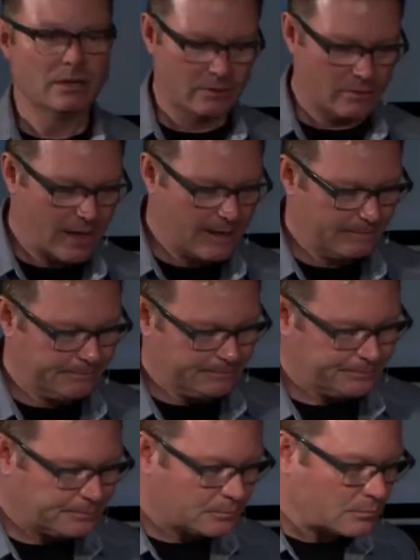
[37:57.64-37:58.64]
Right?
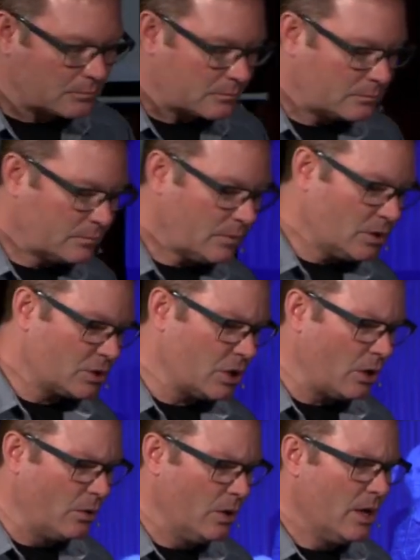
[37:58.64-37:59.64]

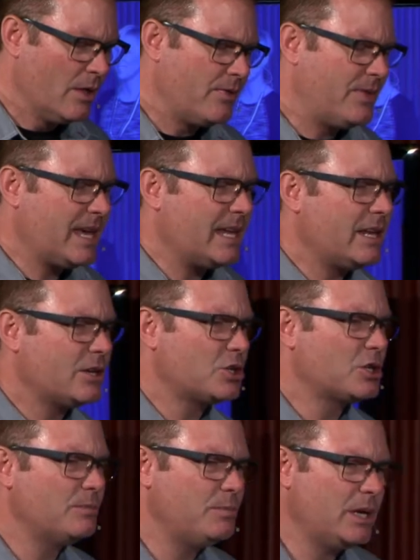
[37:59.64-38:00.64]
So then it
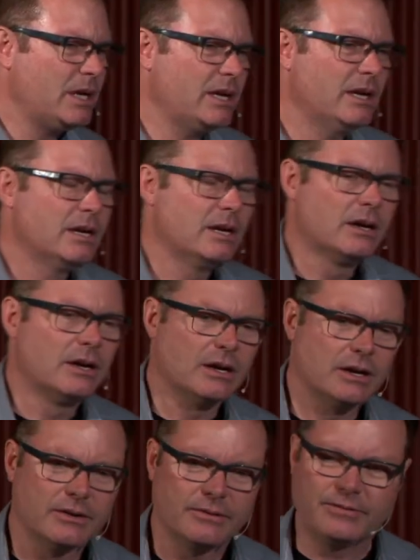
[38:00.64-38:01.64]
should be
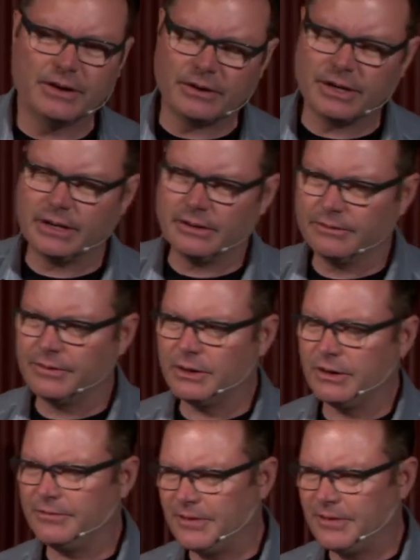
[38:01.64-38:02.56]
very, very